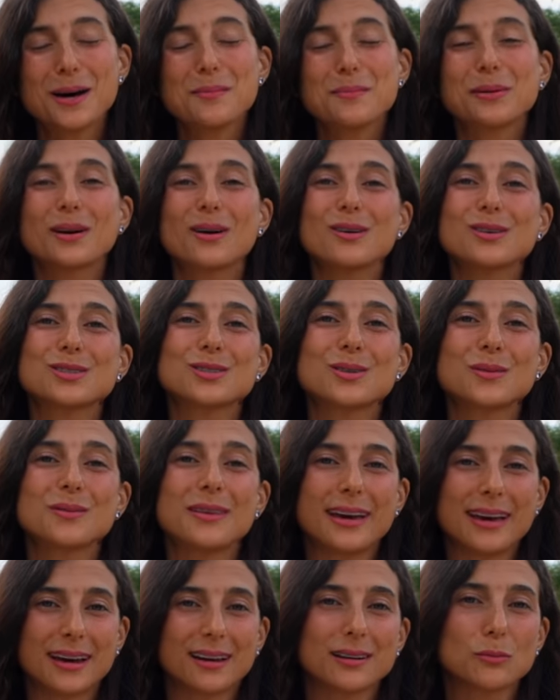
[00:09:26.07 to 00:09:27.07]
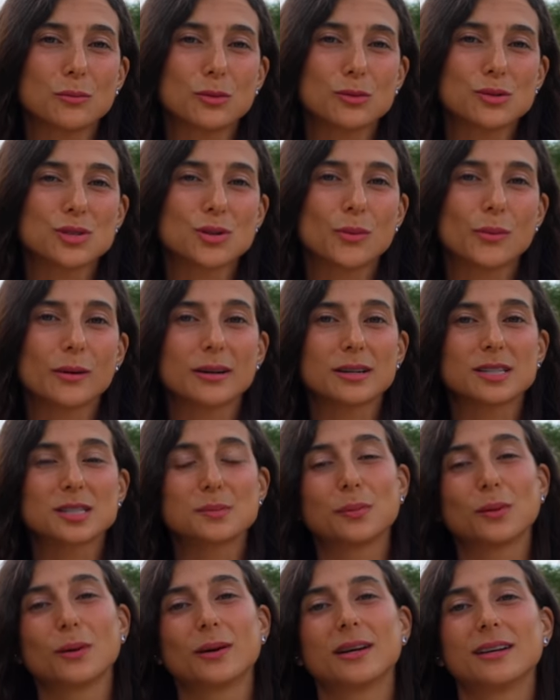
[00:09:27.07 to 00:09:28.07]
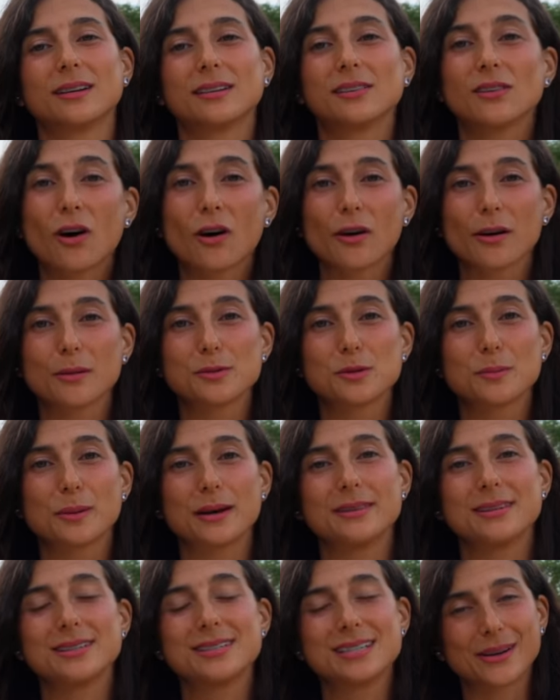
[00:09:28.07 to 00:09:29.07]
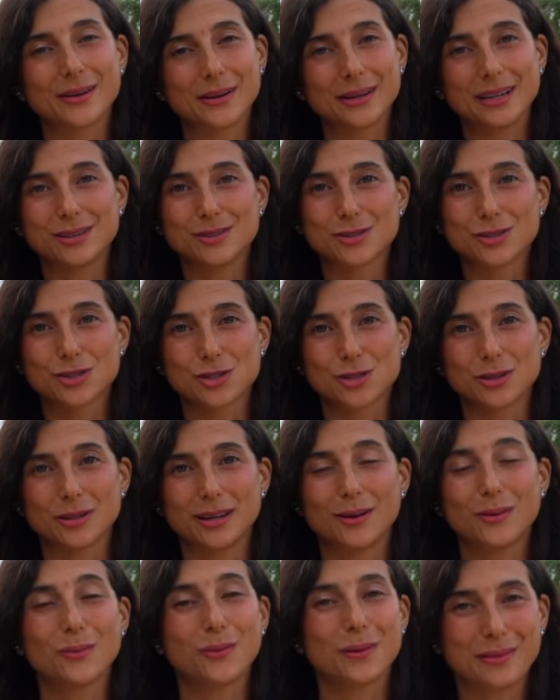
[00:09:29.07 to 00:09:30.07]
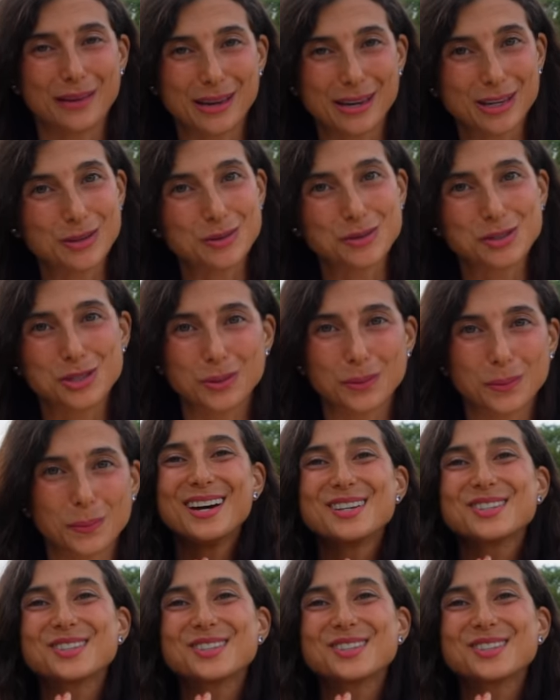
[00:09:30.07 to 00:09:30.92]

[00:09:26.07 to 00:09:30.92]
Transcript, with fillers: but also the animals who are exploited and harmed by the dairy industry will thank you too.